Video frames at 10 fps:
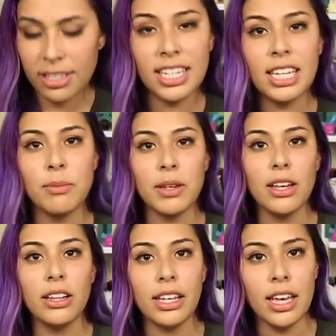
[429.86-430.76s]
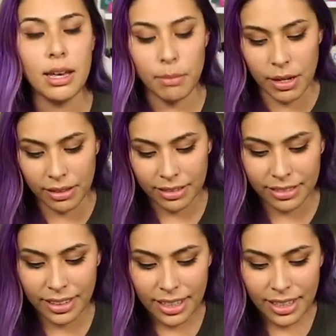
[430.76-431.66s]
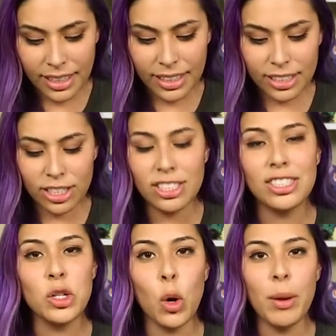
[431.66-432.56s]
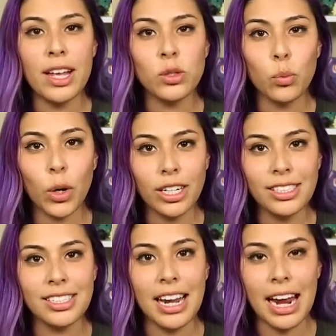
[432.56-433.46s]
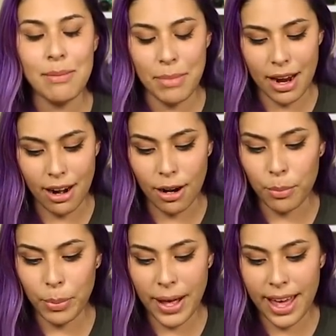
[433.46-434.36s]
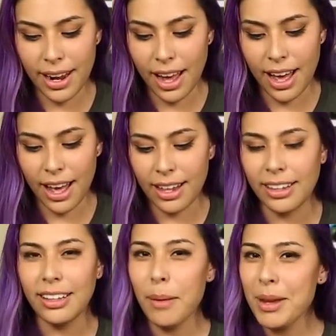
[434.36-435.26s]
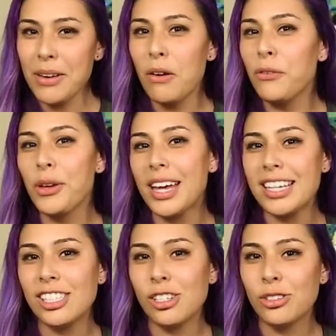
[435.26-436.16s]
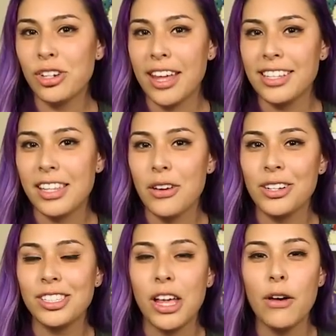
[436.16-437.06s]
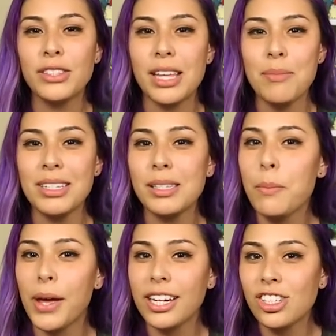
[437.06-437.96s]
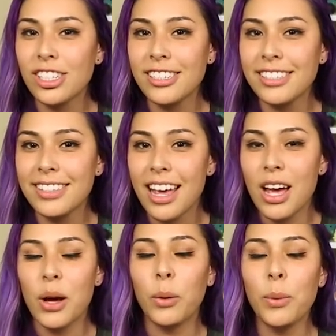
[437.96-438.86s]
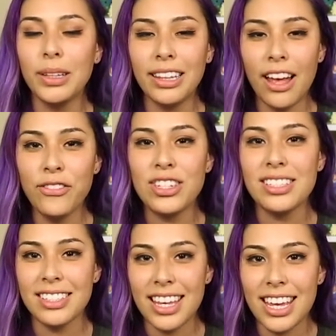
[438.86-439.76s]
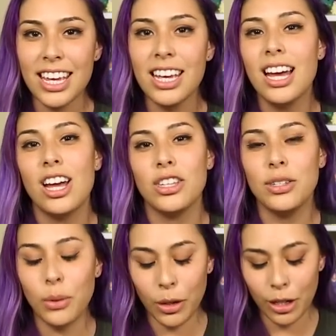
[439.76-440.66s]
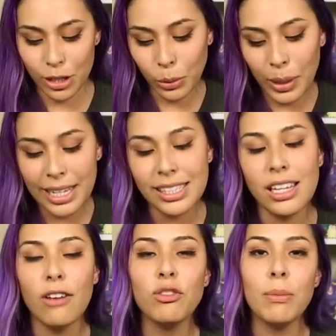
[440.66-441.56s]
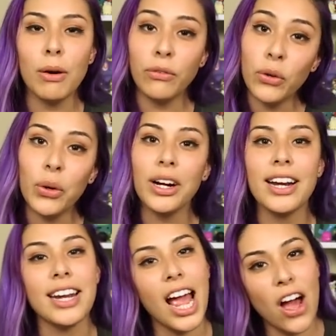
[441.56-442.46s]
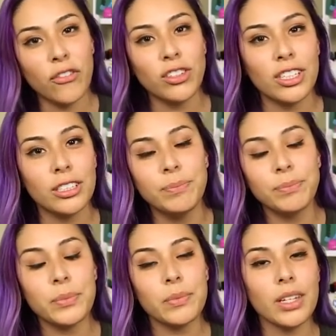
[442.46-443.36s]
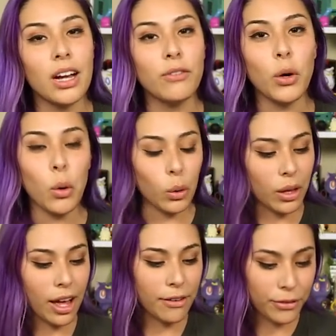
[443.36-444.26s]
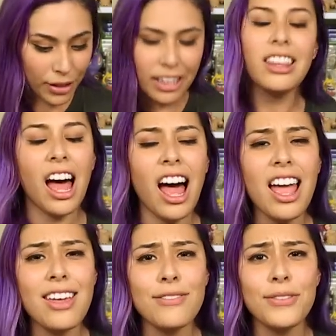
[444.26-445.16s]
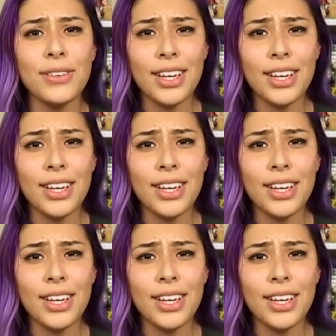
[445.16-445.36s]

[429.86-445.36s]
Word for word: Gonna keep killing him. It's just snowman's worst nightmare. But uh, let me know if you guys do try this out yourself. Send me some pictures. We would love to see your tweets of the before and after of Olaf alive